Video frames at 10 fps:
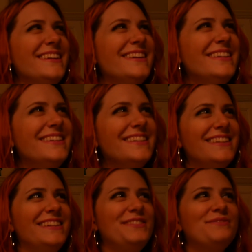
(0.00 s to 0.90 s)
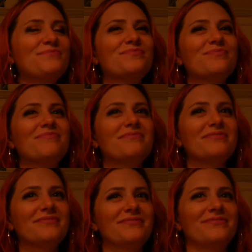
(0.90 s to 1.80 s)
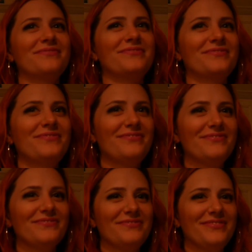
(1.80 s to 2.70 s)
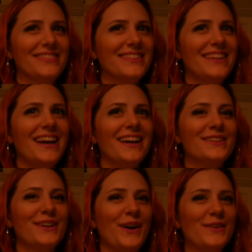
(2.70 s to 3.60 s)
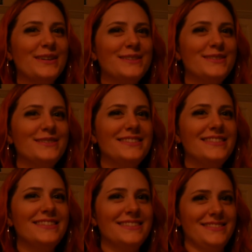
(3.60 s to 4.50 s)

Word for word: I, I can, I can, saw it then. Yeah. Can, can you do it again? I wasn't